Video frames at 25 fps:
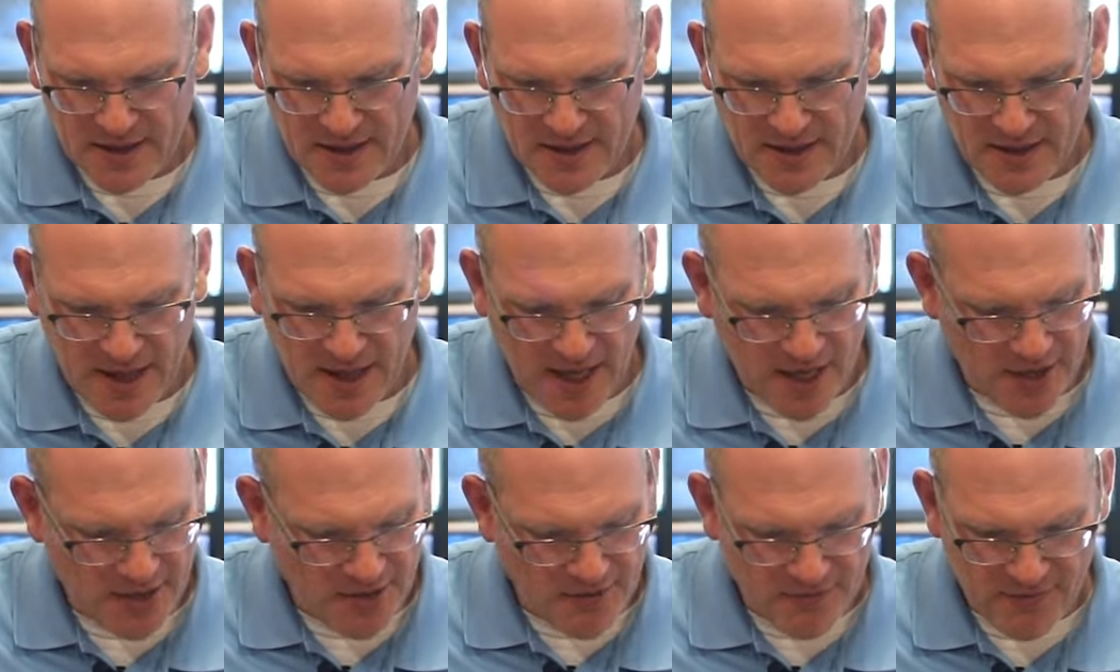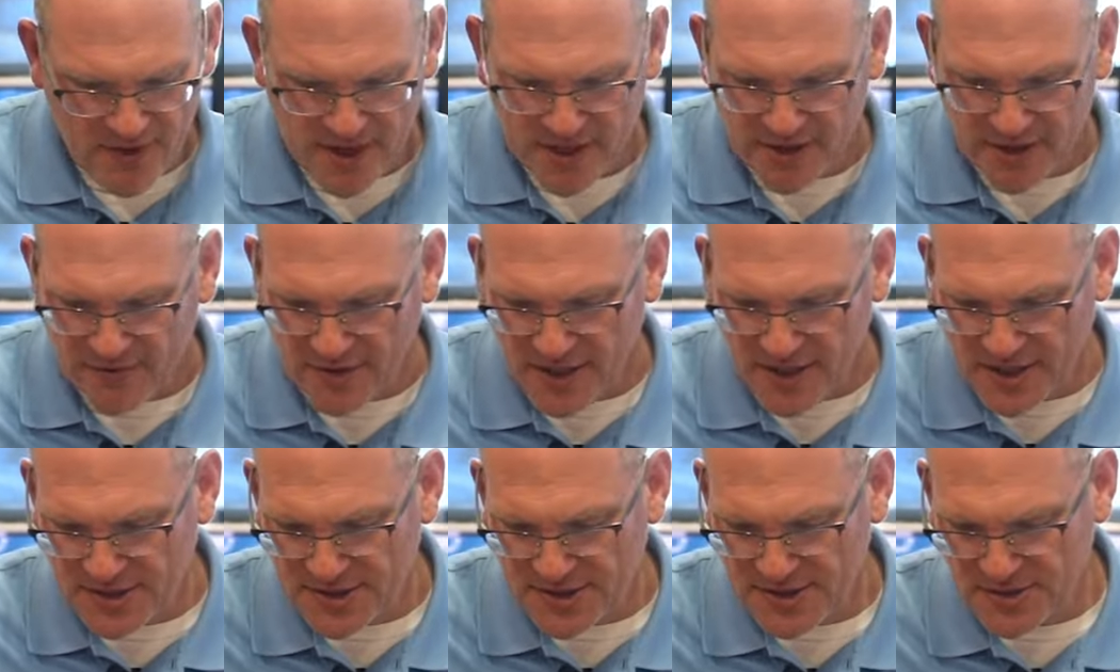now you're ready,
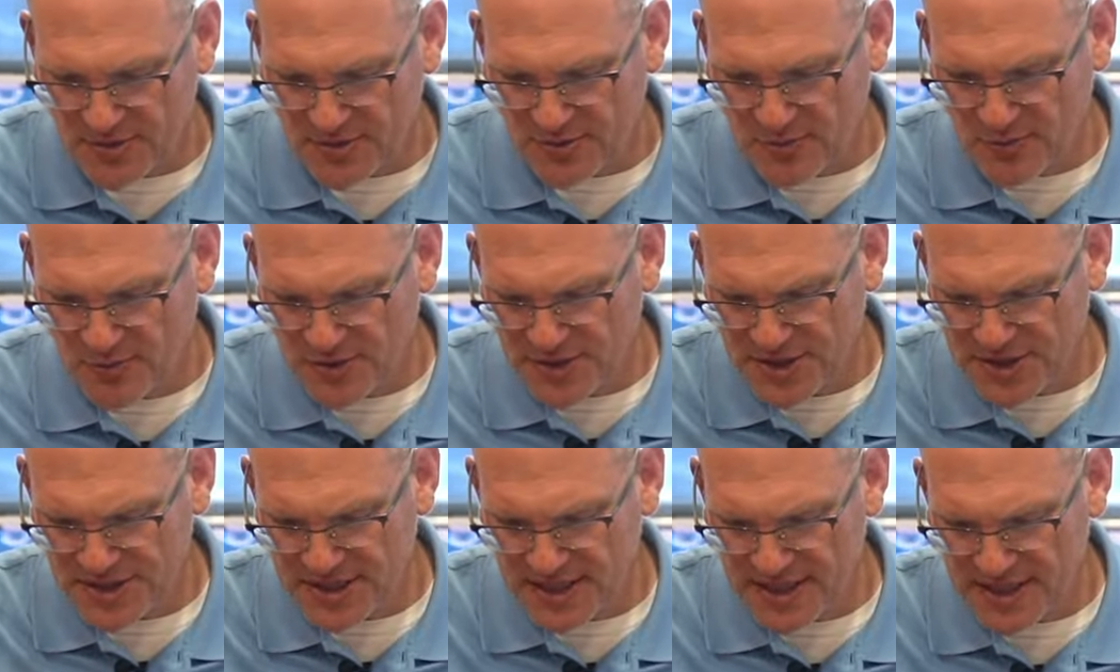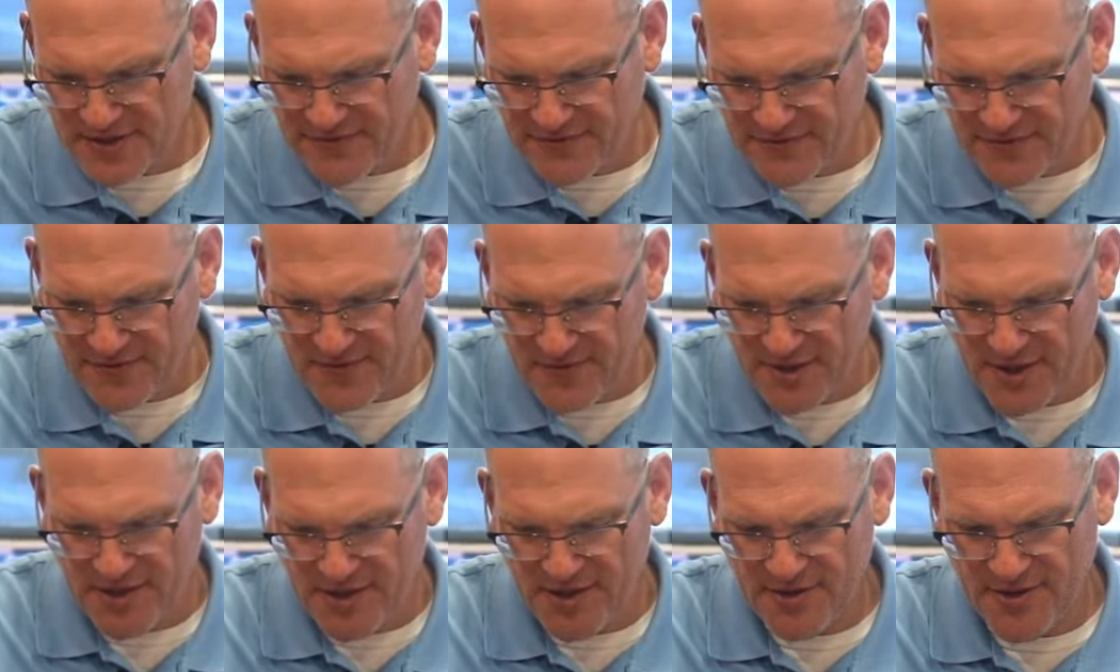right? So we'll just eat it from
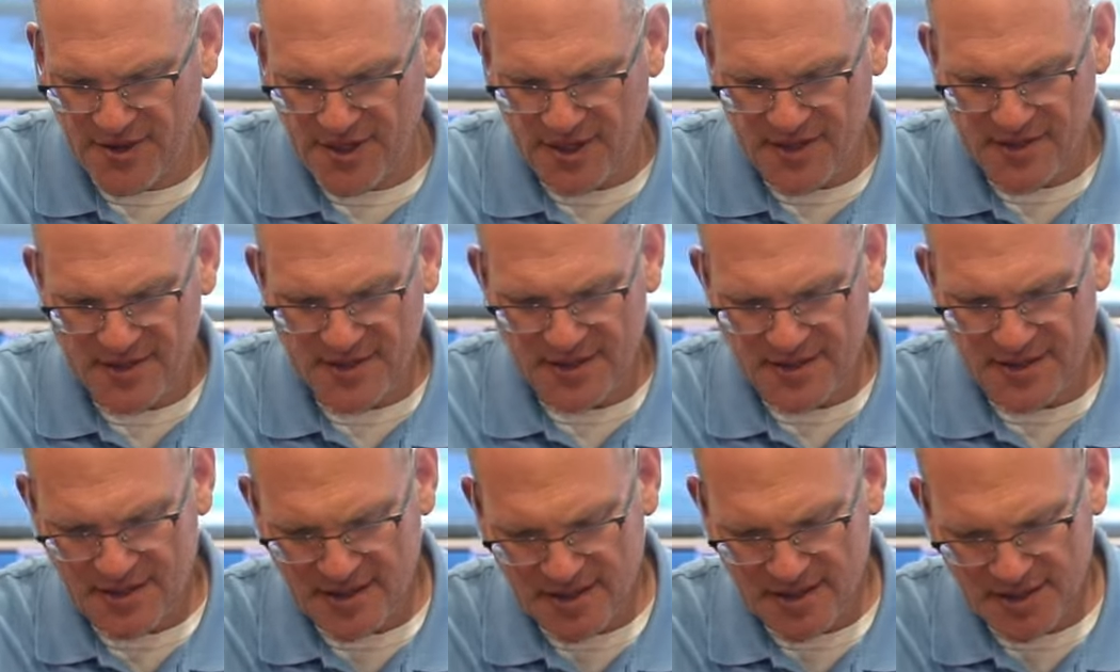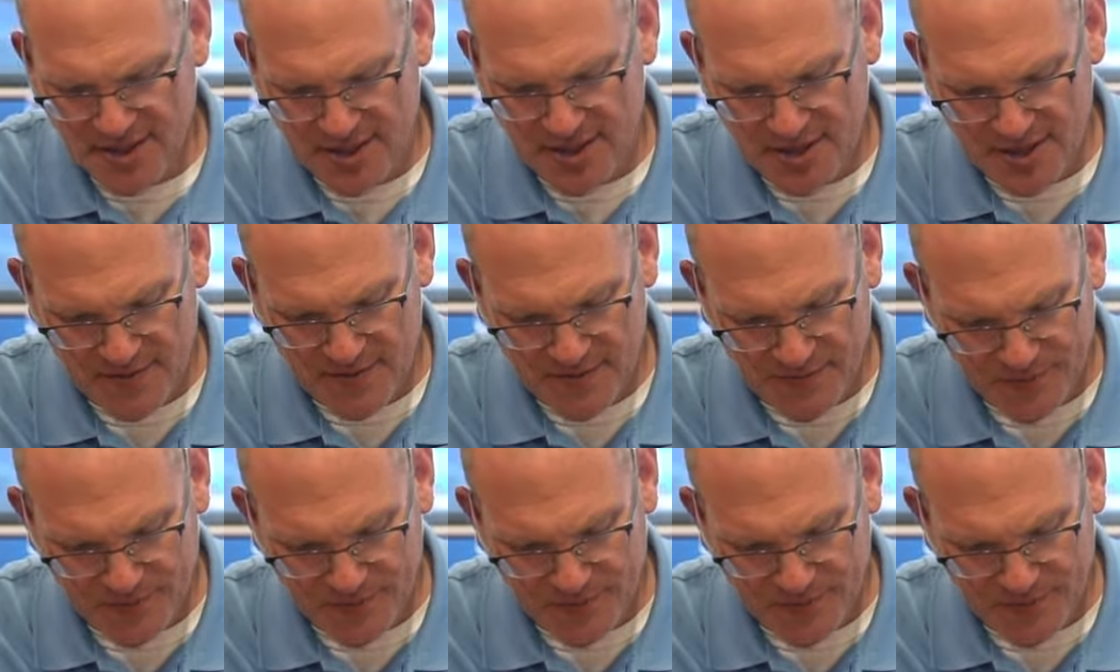here in the dish.